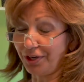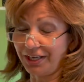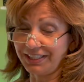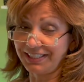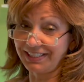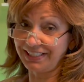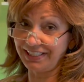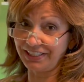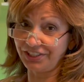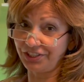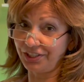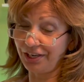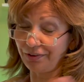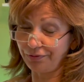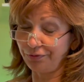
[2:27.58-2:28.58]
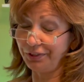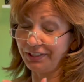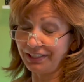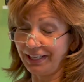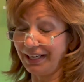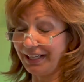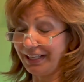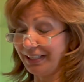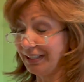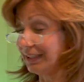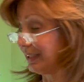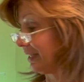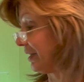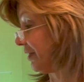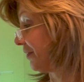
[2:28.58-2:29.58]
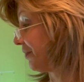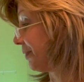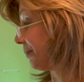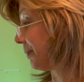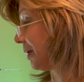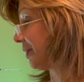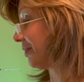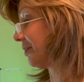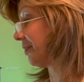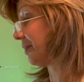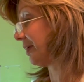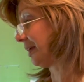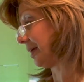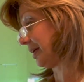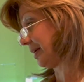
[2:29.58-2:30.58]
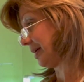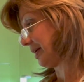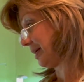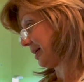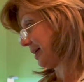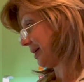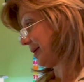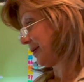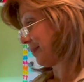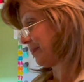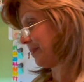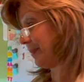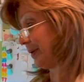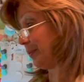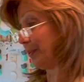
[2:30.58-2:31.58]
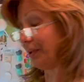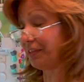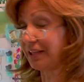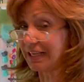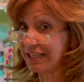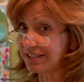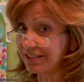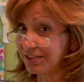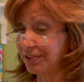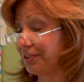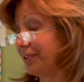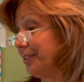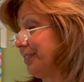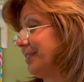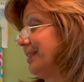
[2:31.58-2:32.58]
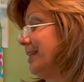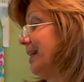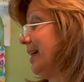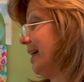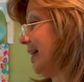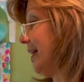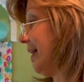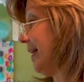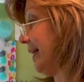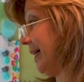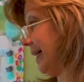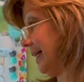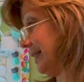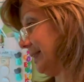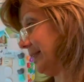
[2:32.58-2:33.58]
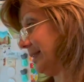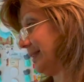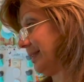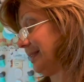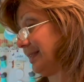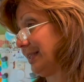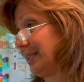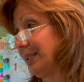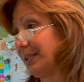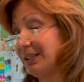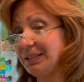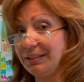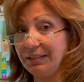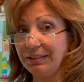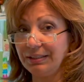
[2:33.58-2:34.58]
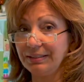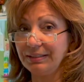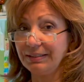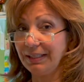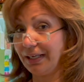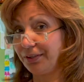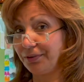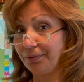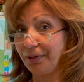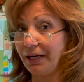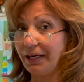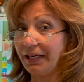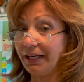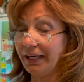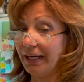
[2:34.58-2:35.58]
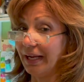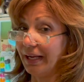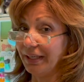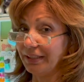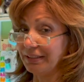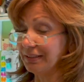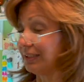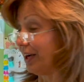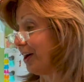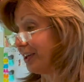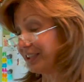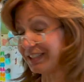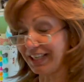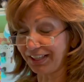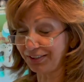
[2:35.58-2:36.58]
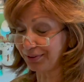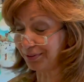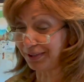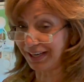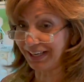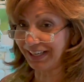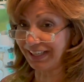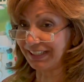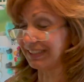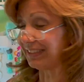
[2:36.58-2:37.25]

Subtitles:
to stitch every day of the month, but with Easter and decorating and undecorating,